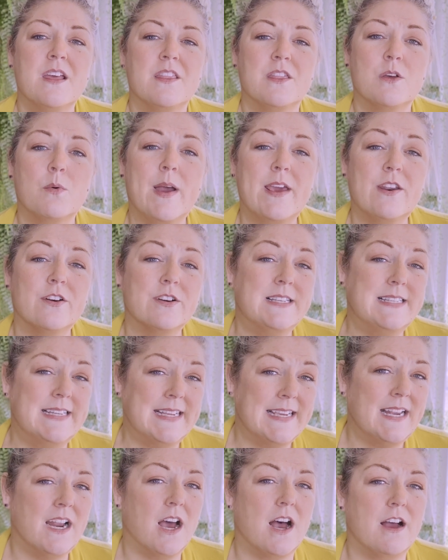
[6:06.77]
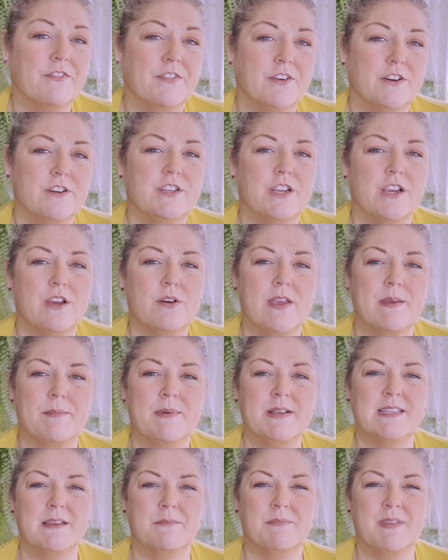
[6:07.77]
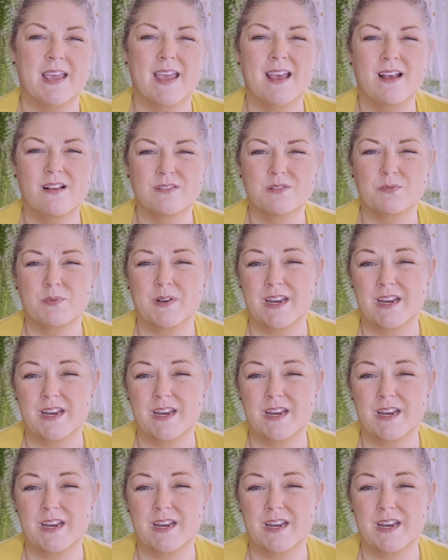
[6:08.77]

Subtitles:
The waiter did offer to go get me something else